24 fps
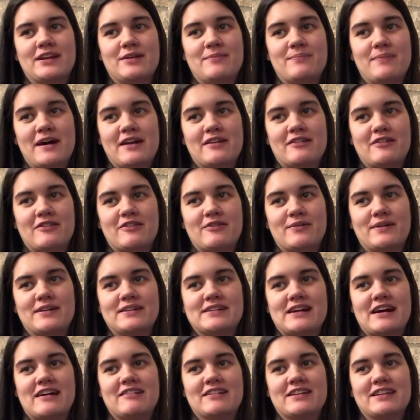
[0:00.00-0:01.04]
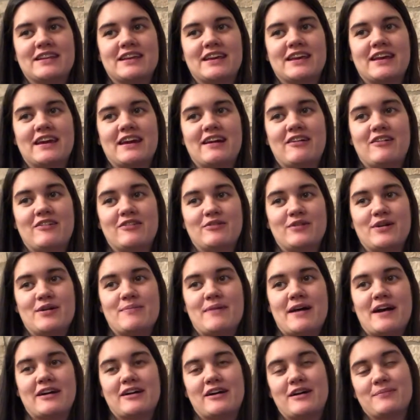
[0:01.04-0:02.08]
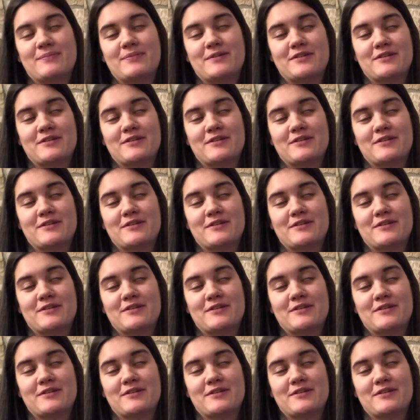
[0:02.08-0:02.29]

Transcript: to bend all the way down and then get all the way back up.